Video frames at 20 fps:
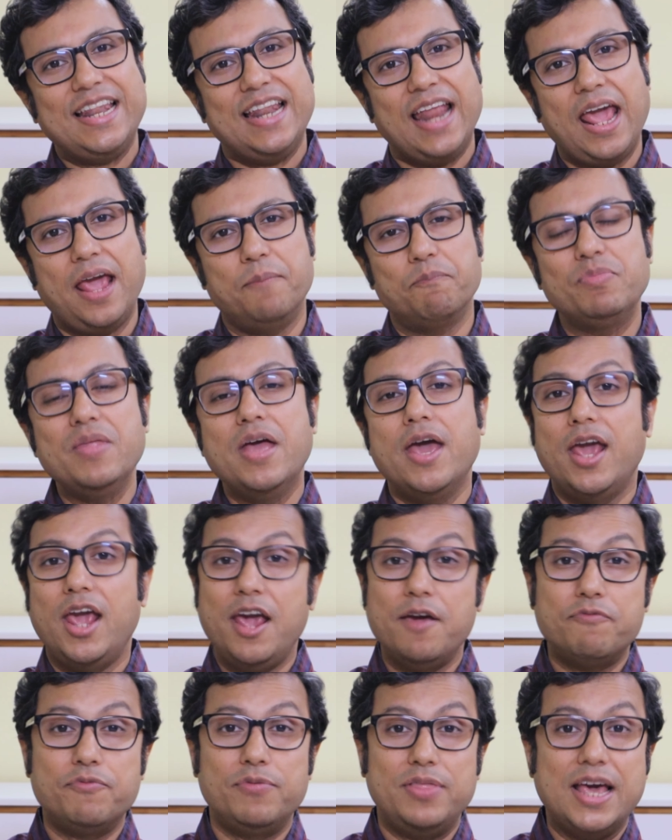name
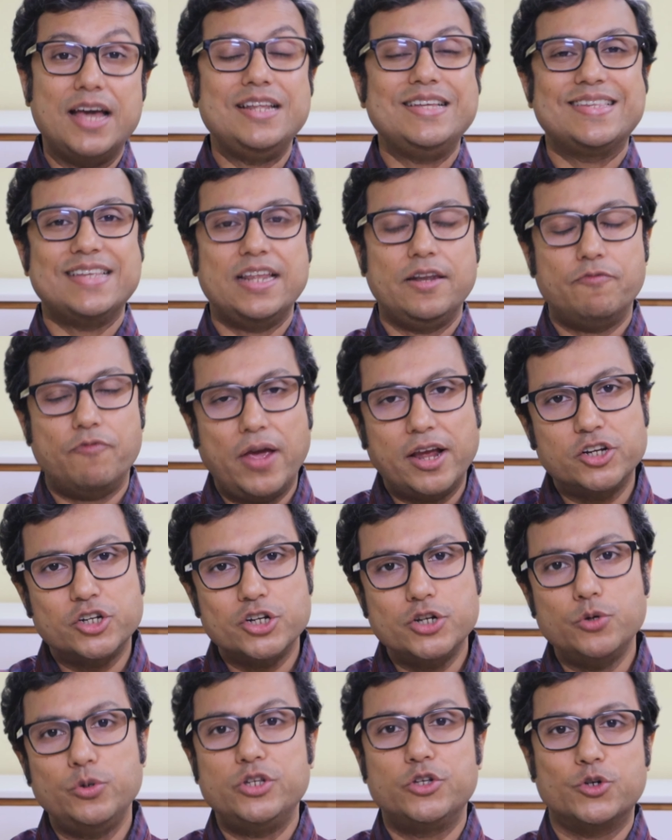if there is
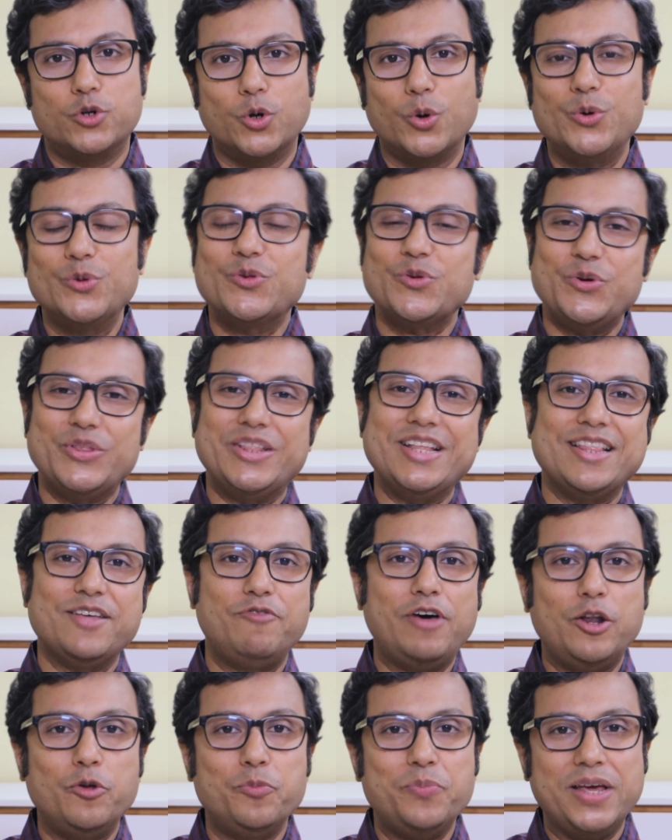infection which grows within the
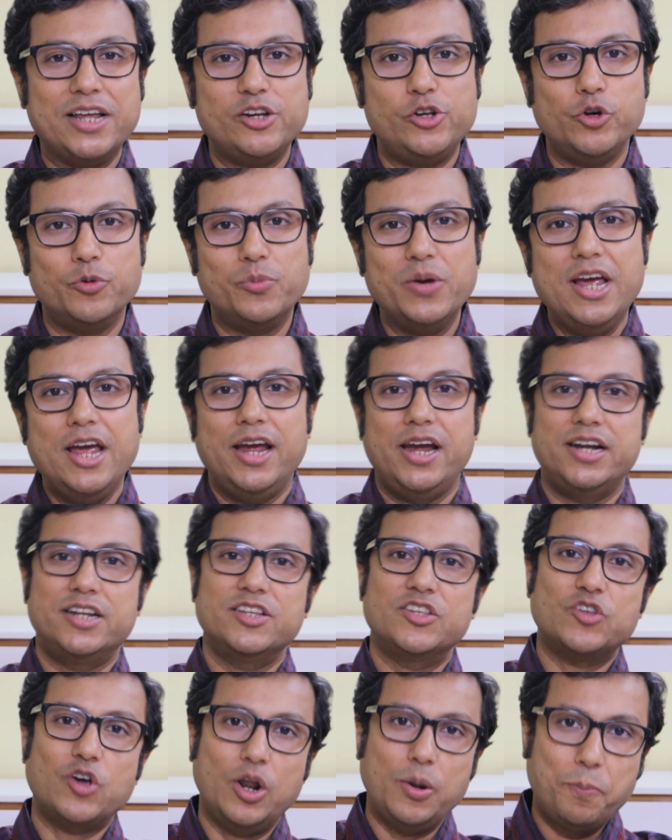fallopian tube. It
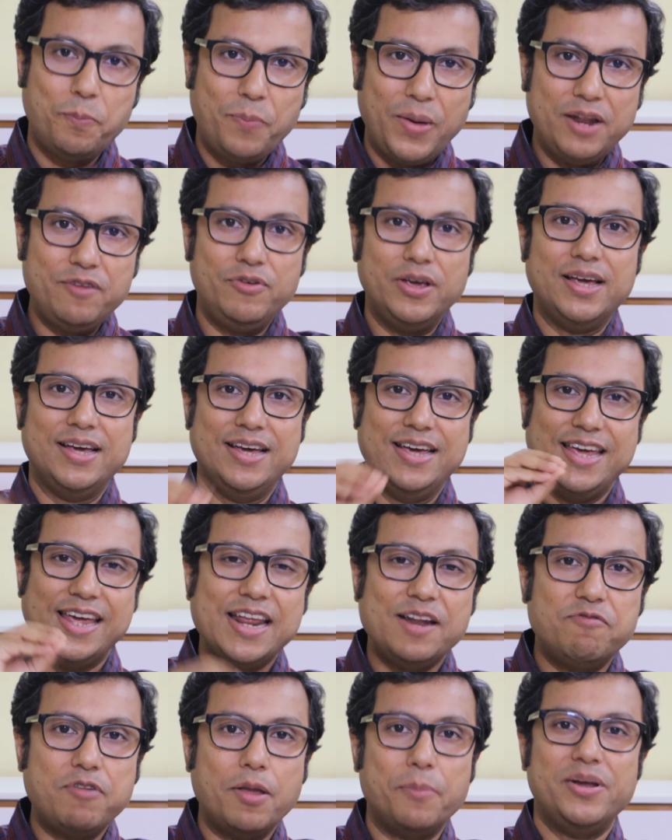is called pelvic
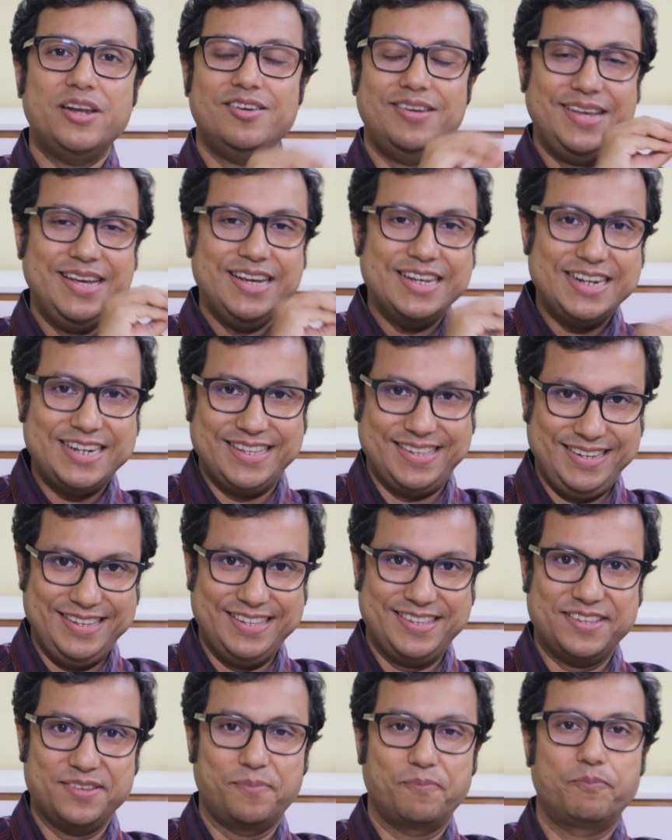inflammatory
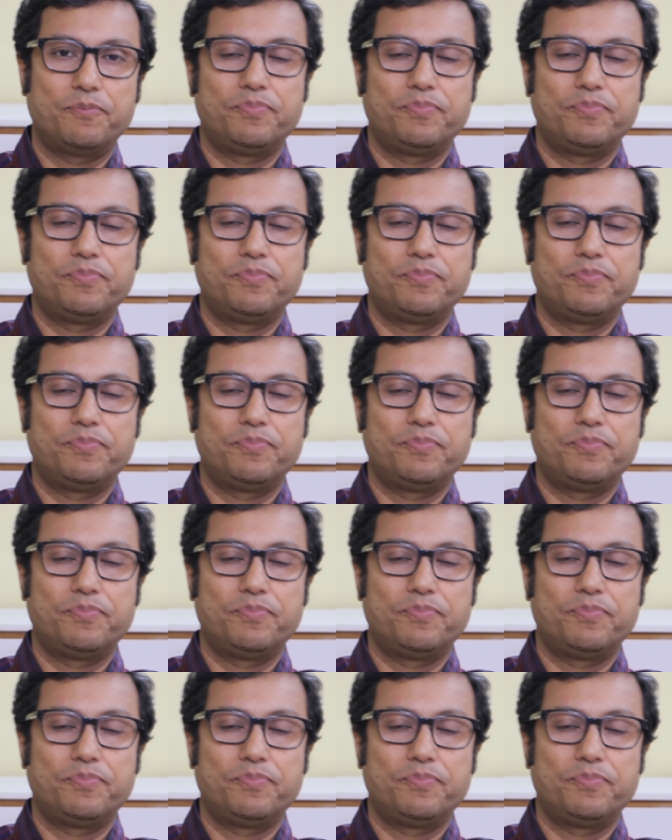disease.